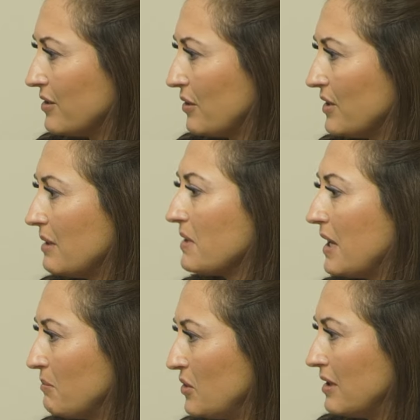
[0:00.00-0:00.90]
So
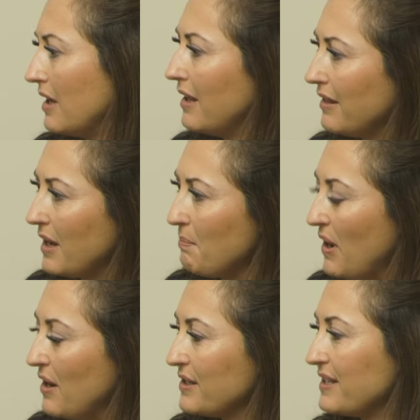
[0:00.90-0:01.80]
sometimes they
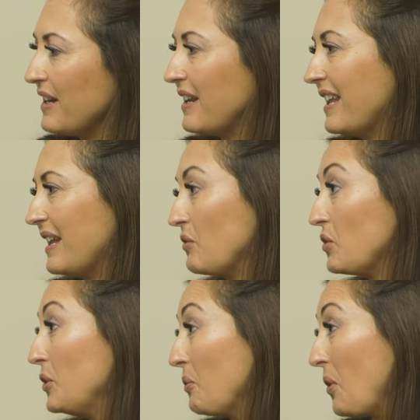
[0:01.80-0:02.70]
pass, and
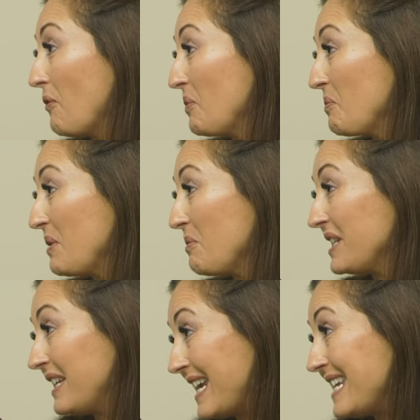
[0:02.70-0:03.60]
often when we
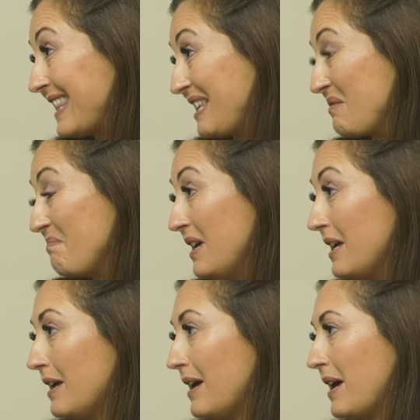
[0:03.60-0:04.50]
sedate them,
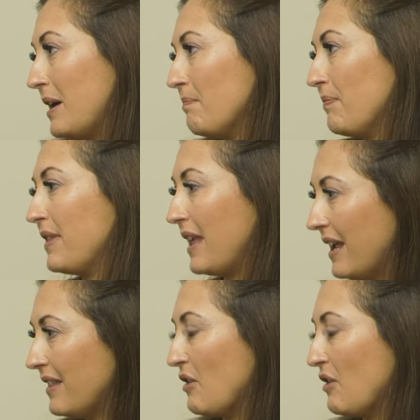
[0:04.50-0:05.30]
they